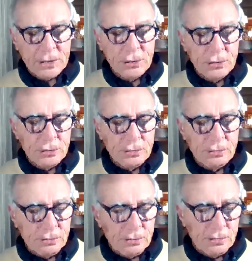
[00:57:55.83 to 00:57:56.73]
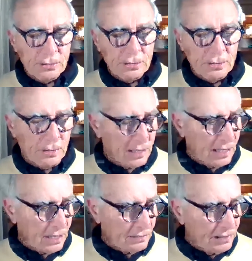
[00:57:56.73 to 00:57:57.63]
The actual
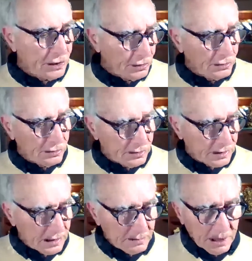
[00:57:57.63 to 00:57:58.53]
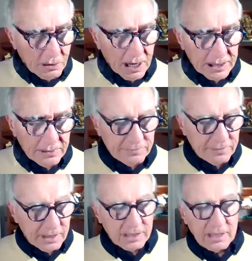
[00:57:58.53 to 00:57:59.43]
rituals can be quite
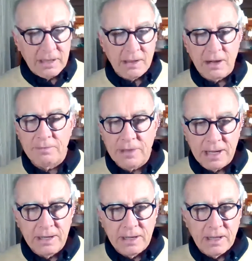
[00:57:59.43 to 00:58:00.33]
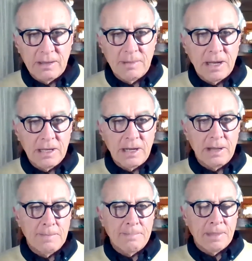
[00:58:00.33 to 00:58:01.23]
different in the Theravada and the
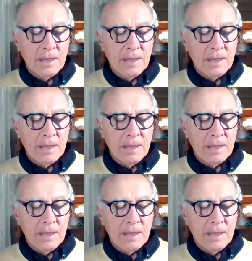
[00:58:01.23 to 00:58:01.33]
Mahayana,